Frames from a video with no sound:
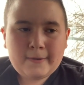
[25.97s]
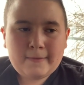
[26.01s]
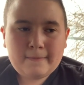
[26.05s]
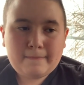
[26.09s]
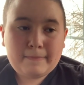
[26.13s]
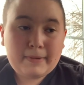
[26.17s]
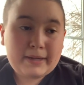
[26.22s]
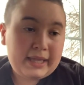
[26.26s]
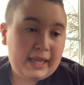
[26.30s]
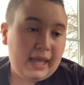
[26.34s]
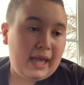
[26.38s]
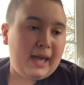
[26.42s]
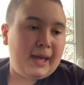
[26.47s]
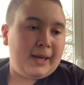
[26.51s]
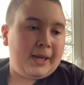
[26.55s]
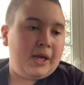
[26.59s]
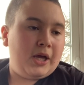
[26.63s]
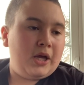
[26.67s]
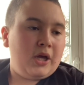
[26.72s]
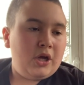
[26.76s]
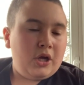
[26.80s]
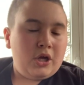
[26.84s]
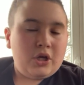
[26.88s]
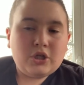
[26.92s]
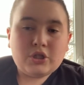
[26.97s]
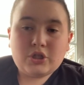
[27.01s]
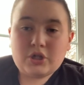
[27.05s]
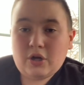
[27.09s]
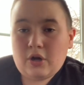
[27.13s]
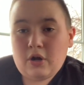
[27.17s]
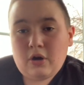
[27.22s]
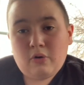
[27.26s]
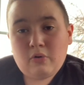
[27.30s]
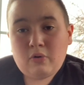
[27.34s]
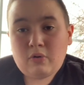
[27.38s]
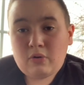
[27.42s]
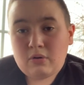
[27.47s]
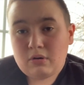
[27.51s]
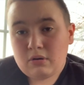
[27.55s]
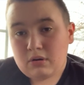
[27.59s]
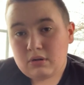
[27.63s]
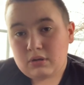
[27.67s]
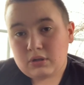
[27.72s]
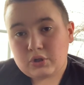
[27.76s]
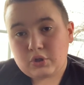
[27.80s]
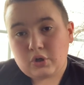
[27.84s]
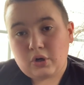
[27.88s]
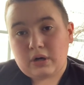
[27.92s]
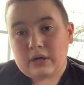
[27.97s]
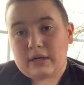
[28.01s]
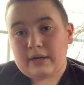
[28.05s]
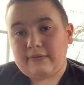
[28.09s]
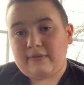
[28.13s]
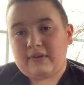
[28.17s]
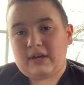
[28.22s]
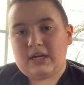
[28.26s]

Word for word: but yeah, so Sorry if you